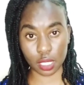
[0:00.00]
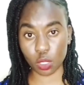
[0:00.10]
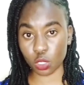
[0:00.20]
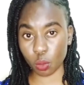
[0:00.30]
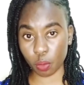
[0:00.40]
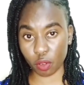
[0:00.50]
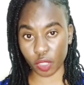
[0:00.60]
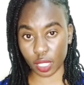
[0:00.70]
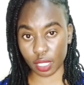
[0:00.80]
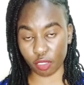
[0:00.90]
they also
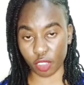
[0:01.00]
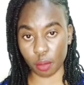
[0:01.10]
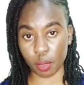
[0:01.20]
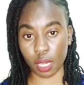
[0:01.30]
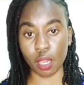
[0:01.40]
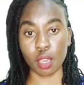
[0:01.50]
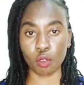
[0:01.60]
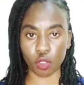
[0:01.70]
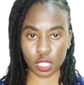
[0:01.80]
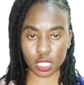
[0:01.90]
provide the fiber
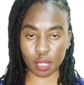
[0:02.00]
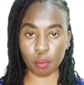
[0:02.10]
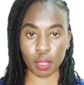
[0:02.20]
for the same